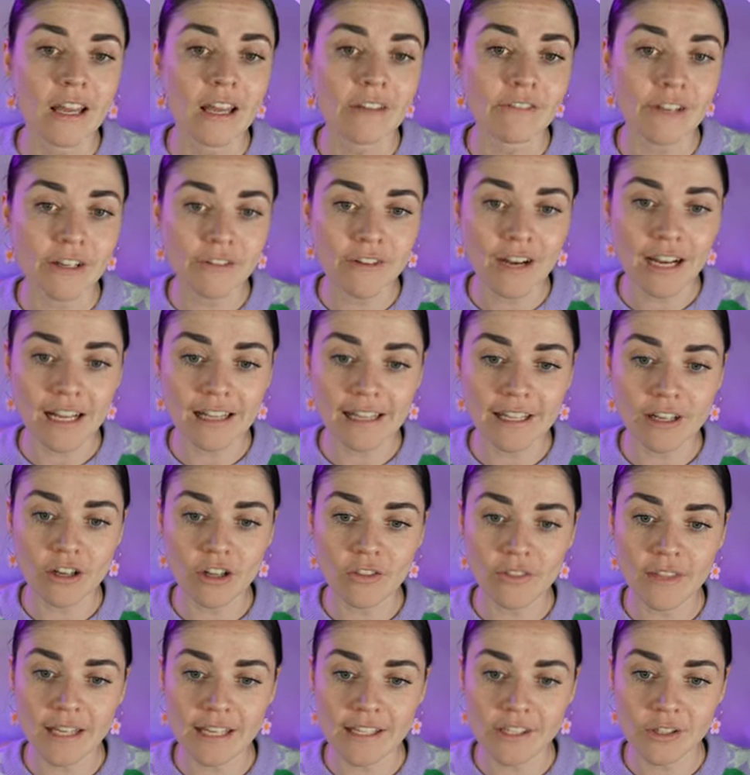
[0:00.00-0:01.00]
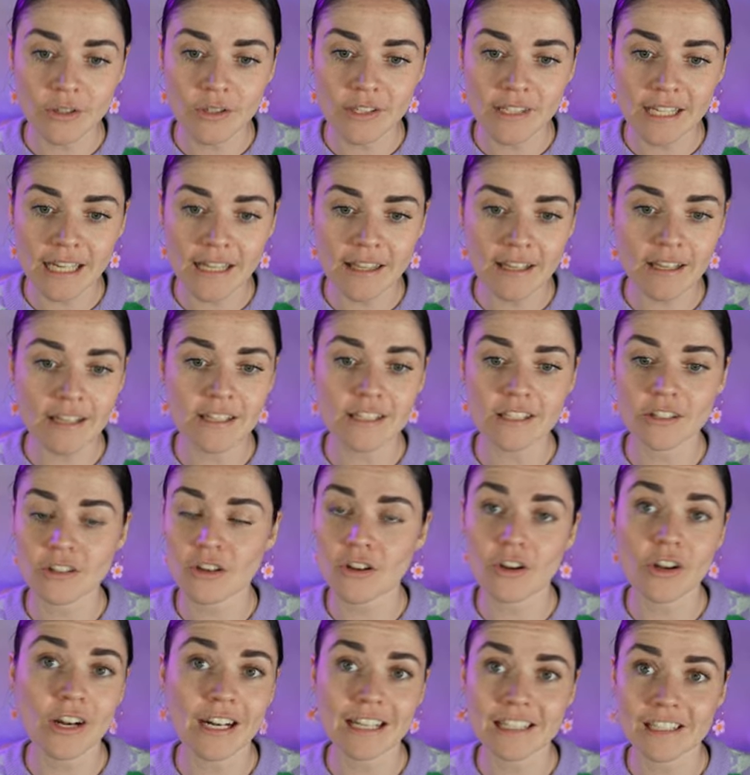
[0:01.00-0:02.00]
If I right click on this, you'll see that it's
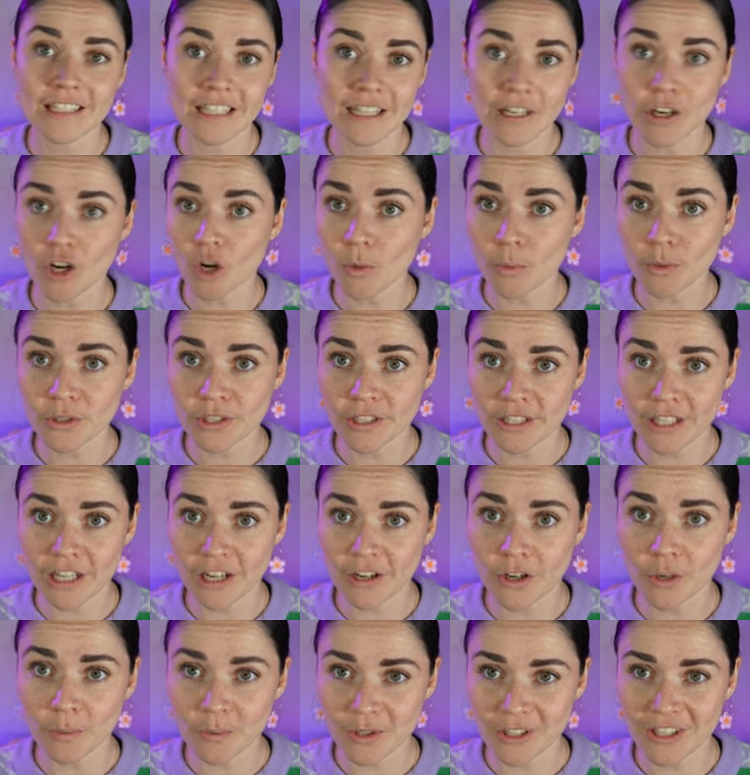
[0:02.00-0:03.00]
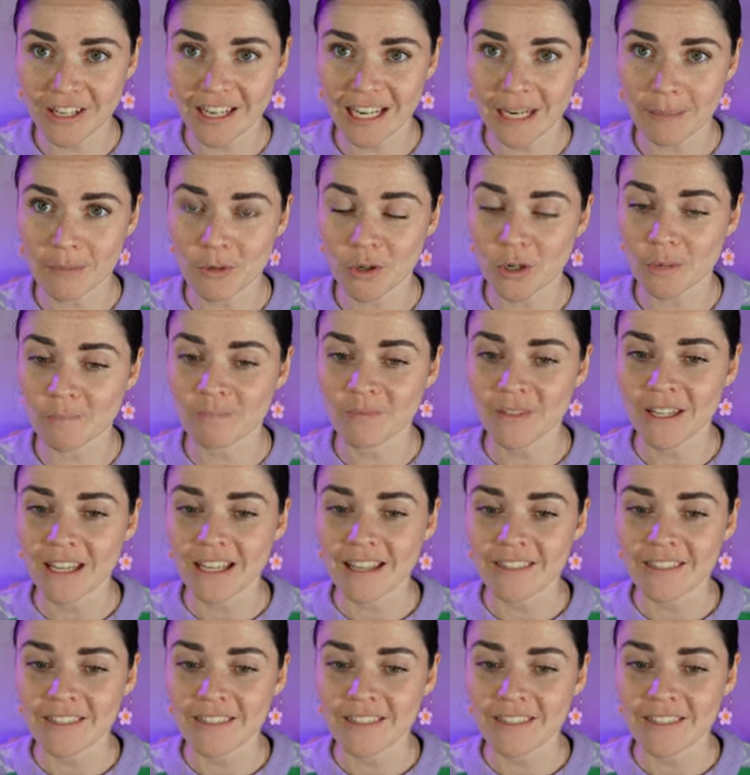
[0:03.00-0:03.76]
not actually an option anymore.